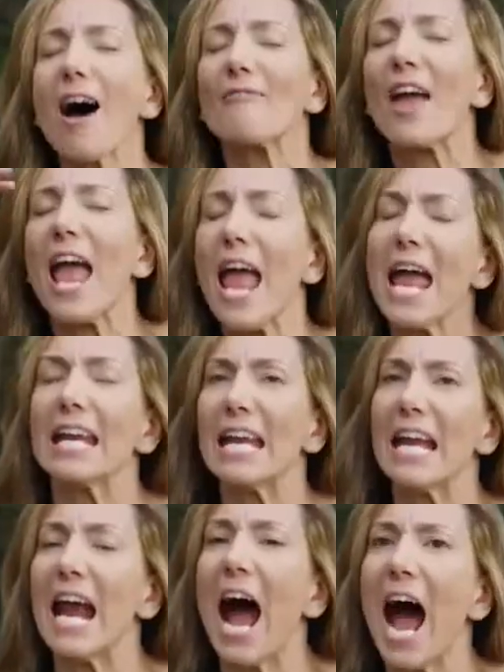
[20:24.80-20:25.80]
have
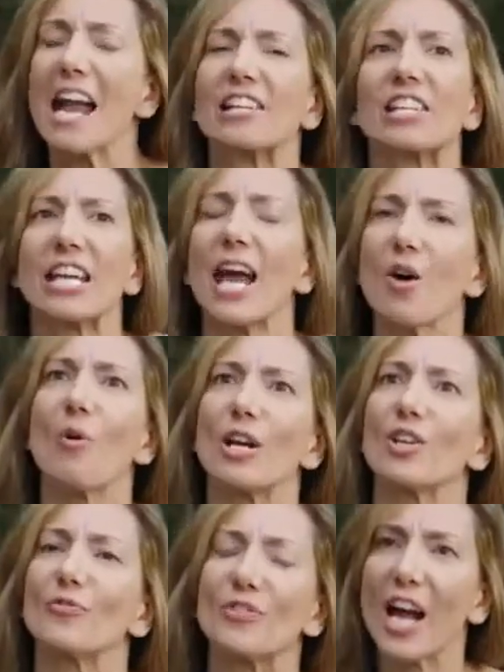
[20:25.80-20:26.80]
any idea
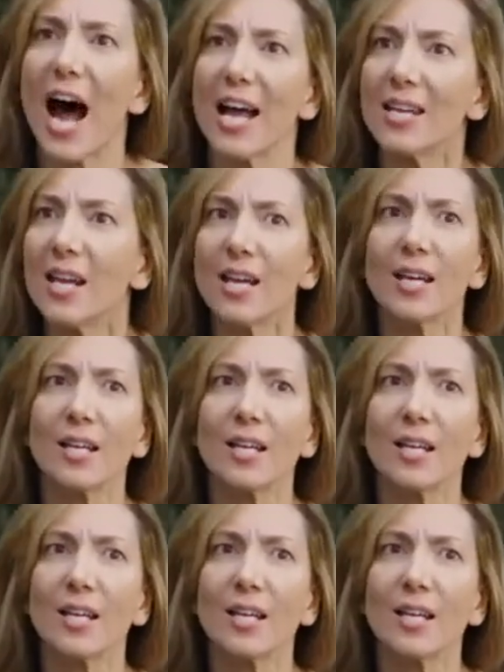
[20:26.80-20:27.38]
what you've done?